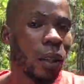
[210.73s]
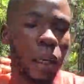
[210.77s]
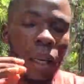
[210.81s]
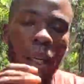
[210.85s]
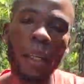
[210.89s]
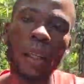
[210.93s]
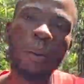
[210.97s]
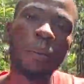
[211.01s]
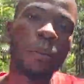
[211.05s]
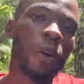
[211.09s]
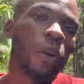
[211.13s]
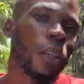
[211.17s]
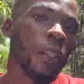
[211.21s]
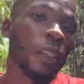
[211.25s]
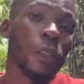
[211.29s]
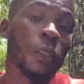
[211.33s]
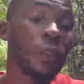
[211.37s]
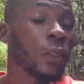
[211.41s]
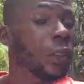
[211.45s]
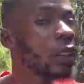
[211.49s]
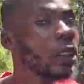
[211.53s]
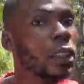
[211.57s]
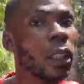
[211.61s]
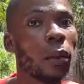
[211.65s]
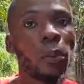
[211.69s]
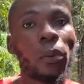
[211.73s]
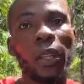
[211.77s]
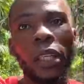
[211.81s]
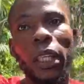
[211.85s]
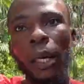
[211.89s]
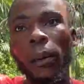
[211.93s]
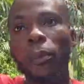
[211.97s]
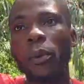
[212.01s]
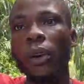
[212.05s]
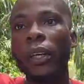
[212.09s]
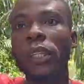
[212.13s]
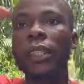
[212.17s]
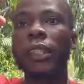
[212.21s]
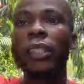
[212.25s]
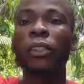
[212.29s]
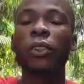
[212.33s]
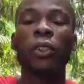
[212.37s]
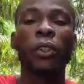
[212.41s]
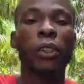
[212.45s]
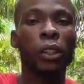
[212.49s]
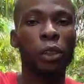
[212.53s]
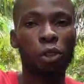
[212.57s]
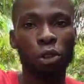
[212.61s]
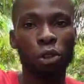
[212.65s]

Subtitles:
Early morning, you see the mona monkeys on the